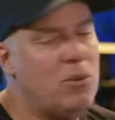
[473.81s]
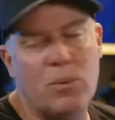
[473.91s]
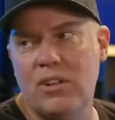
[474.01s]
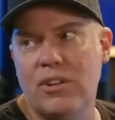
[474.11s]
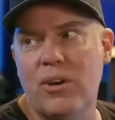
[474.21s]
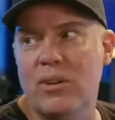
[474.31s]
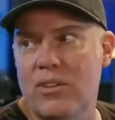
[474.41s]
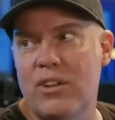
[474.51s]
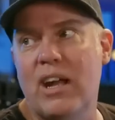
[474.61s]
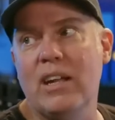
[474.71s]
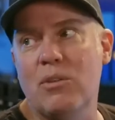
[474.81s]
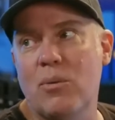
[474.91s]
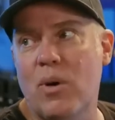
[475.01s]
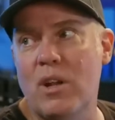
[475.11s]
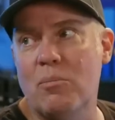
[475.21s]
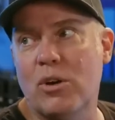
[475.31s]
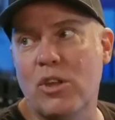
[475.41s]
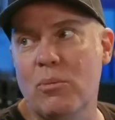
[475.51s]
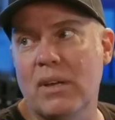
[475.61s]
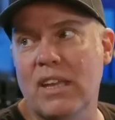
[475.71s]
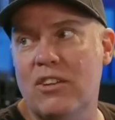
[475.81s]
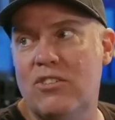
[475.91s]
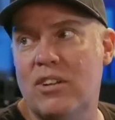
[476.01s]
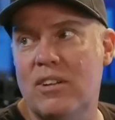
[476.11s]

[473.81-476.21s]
you will note, is not even 1 per cubic inch.